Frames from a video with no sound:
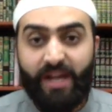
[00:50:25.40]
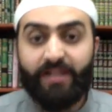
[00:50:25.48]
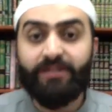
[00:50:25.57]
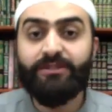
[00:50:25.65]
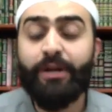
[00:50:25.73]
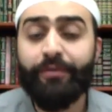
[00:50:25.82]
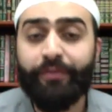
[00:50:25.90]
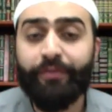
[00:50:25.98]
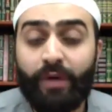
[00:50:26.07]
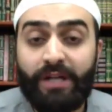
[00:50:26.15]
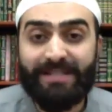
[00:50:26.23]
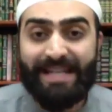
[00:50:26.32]

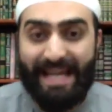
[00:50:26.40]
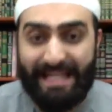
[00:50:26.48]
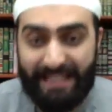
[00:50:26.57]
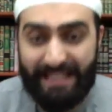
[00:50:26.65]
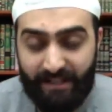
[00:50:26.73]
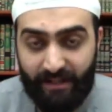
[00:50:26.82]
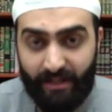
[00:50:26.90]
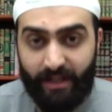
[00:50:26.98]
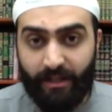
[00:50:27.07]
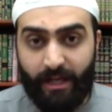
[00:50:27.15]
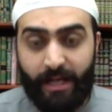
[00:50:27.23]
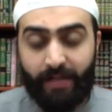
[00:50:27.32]
Different
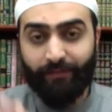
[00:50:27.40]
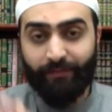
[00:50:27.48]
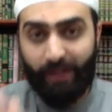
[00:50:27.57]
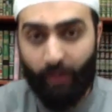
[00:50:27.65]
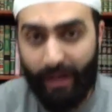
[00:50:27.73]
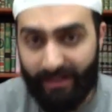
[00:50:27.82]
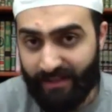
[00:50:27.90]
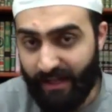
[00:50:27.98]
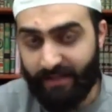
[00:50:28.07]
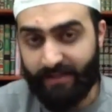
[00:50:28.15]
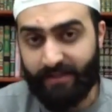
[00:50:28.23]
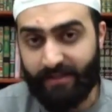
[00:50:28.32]
Indian
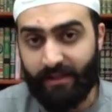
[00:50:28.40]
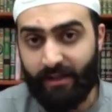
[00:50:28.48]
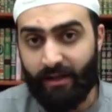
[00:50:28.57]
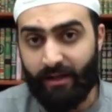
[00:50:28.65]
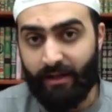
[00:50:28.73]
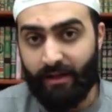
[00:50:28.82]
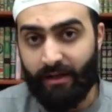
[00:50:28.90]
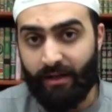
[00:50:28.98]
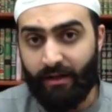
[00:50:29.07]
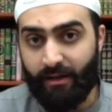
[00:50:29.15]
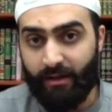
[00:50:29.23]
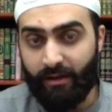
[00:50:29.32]
influences
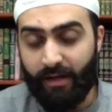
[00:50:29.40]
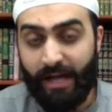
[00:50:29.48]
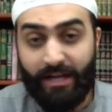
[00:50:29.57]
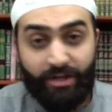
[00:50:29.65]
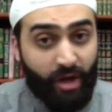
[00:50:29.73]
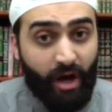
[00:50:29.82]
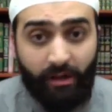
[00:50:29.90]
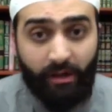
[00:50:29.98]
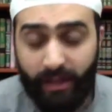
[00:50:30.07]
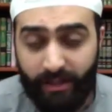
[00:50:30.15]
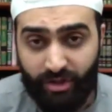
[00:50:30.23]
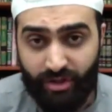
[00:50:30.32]
and
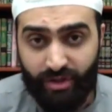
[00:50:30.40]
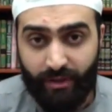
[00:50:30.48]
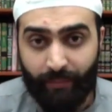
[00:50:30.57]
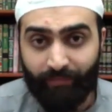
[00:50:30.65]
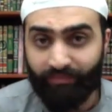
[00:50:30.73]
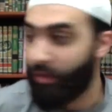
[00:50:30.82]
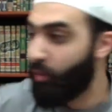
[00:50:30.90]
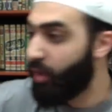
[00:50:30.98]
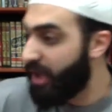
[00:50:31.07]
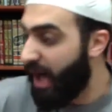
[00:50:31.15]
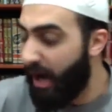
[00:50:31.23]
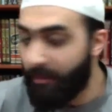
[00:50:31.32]
knowledge were
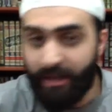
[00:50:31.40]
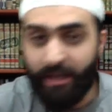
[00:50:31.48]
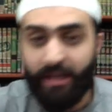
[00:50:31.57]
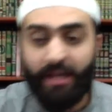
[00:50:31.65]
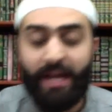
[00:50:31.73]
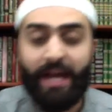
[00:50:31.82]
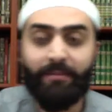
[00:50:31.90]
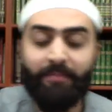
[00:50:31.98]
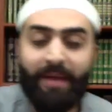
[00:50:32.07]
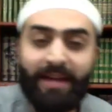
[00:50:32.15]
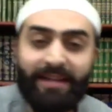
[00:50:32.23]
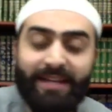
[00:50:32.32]
coming and
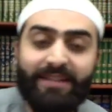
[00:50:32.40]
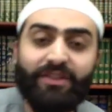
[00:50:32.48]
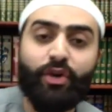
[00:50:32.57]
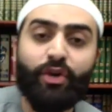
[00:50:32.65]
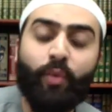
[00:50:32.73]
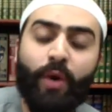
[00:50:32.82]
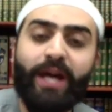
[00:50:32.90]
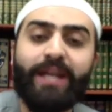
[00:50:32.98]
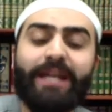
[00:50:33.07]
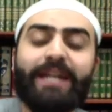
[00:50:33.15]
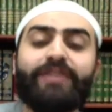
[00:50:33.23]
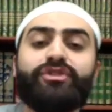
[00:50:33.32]
making their
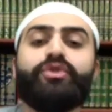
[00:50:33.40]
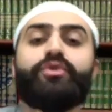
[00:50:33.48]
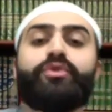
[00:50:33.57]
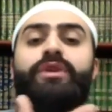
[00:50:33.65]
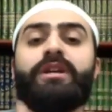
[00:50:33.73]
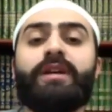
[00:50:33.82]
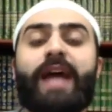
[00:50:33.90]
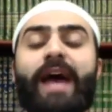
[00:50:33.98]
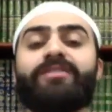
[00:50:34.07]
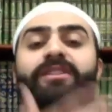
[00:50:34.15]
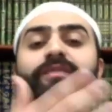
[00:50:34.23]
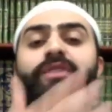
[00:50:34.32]
way into the
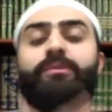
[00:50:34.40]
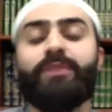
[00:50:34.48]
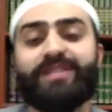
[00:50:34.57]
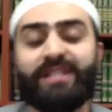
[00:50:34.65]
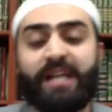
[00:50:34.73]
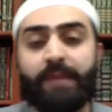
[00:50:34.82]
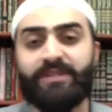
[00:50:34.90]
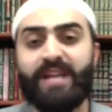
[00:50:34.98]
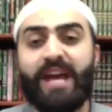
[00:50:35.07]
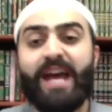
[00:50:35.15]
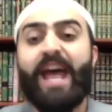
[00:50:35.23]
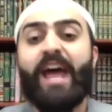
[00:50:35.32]
hands of the Muslims,
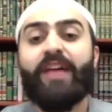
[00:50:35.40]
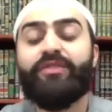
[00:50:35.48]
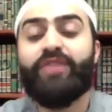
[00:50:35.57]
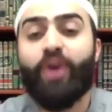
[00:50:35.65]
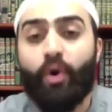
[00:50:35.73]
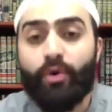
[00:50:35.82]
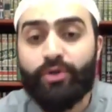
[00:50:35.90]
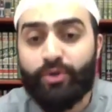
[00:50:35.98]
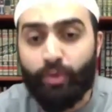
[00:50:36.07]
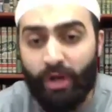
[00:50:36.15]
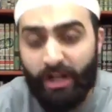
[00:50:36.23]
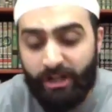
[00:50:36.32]
and those
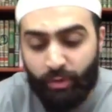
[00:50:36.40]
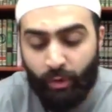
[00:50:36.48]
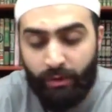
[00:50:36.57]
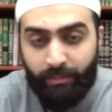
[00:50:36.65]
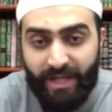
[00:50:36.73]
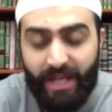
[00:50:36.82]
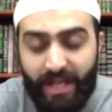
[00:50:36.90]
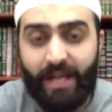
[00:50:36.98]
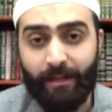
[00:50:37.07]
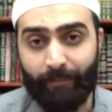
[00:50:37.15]
works were being